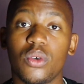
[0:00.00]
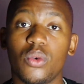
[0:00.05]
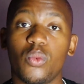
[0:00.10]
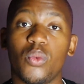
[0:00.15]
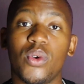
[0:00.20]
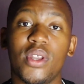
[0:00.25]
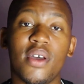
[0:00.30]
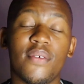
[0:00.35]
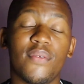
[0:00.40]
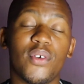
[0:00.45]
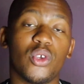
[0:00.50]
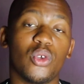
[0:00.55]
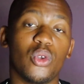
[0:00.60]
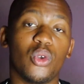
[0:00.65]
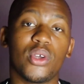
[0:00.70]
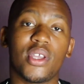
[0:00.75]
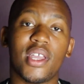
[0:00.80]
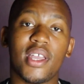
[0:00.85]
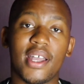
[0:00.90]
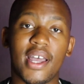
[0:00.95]
whenever you're
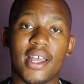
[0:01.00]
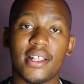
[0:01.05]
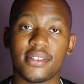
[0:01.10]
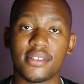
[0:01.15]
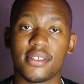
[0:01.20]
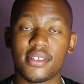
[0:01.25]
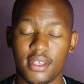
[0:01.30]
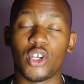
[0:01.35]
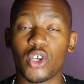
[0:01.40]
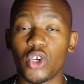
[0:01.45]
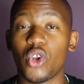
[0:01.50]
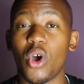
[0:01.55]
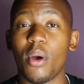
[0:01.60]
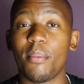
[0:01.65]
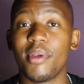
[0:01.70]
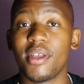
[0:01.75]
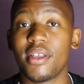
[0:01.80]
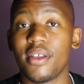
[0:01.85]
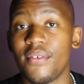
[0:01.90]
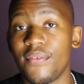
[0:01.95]
looking at
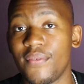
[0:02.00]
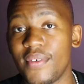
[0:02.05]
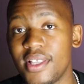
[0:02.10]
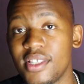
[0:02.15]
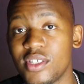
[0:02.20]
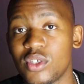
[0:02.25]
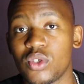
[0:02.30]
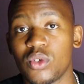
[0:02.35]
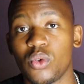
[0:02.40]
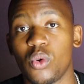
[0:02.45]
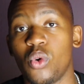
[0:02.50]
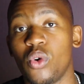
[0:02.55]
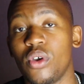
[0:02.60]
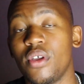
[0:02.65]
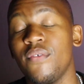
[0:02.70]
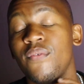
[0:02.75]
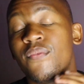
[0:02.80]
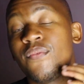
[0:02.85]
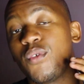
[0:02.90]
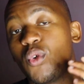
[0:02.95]
economic events or
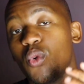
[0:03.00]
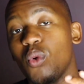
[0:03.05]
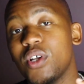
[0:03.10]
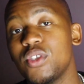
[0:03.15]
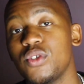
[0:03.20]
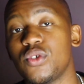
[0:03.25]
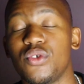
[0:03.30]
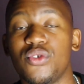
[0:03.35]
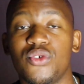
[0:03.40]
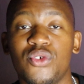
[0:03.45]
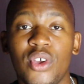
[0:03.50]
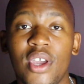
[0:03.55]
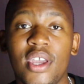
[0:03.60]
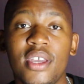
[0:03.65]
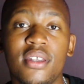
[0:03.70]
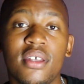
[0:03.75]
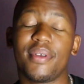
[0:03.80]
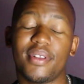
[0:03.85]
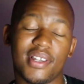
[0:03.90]
if you want to trade.